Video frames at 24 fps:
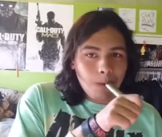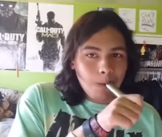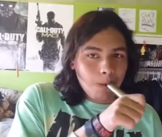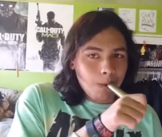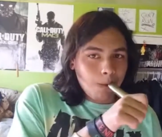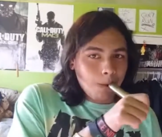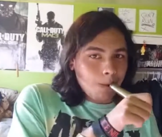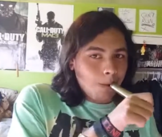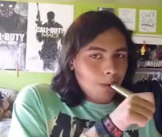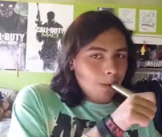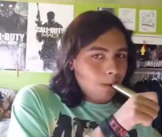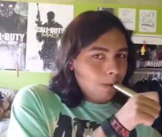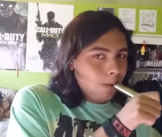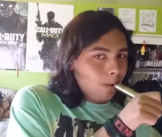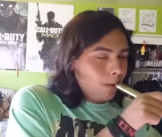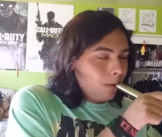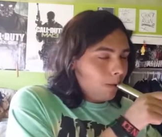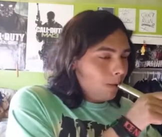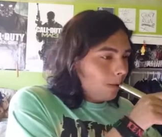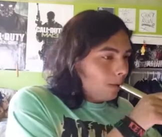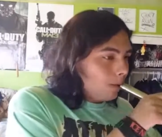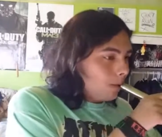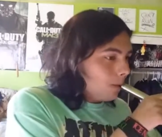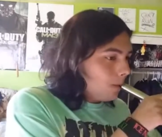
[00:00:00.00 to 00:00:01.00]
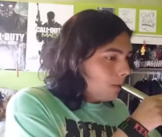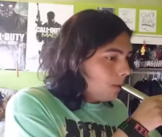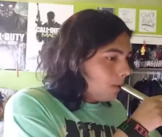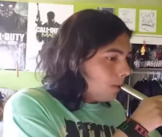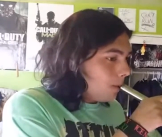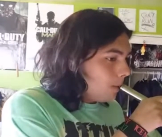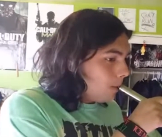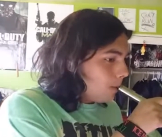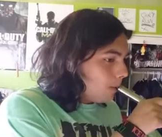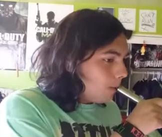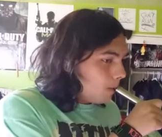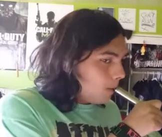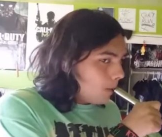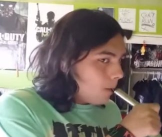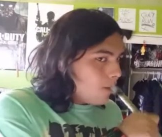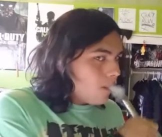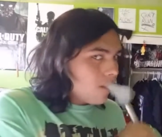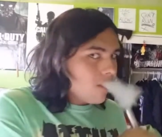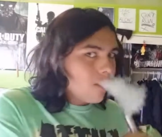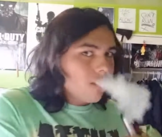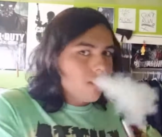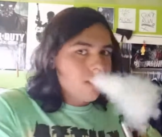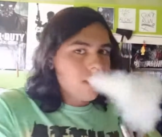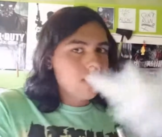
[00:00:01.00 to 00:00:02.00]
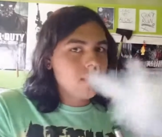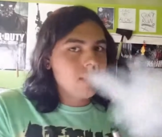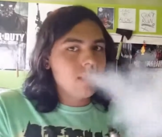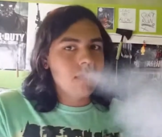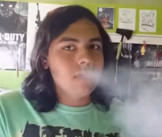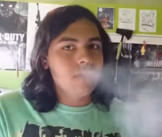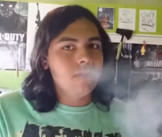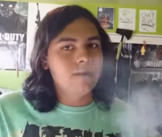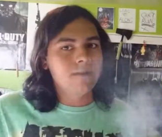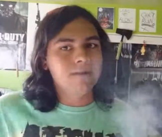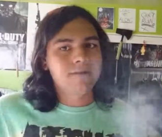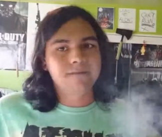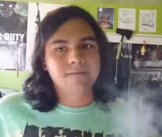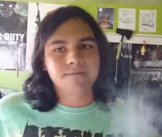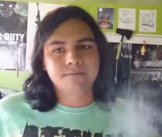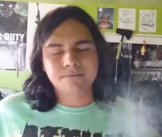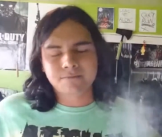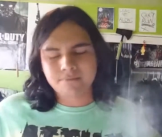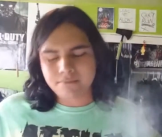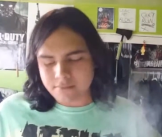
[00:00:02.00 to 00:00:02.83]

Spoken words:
[no speech]